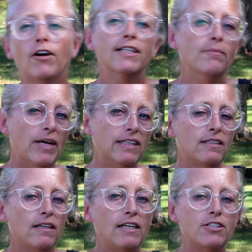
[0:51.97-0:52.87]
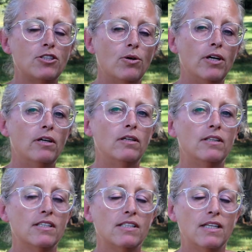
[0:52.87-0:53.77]
Fundamentally,
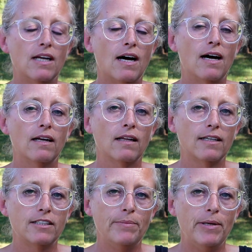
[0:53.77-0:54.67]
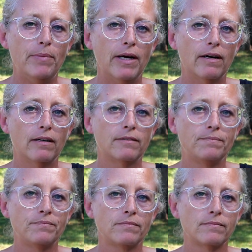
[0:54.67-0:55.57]
soil does not like to be bare.
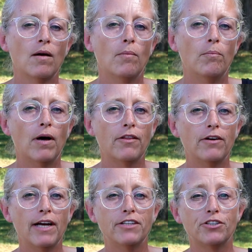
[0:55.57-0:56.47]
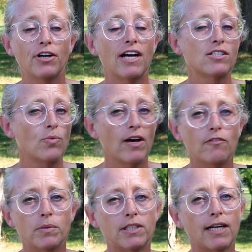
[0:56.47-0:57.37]
Mother Nature has a
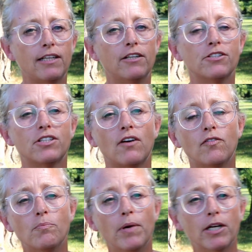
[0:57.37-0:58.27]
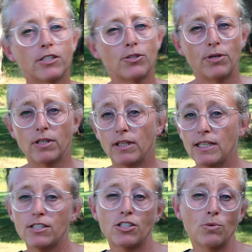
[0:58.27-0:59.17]
way of protecting herself, and bare soil
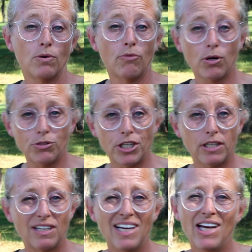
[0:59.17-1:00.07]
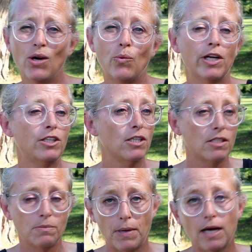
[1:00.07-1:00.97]
leads to erosion, which
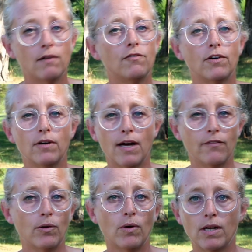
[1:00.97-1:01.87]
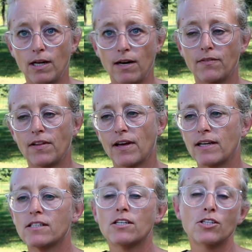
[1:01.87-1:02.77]
is bad for everyone and
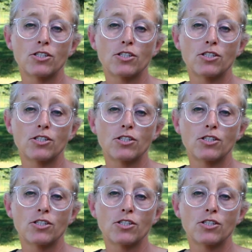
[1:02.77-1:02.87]
everything.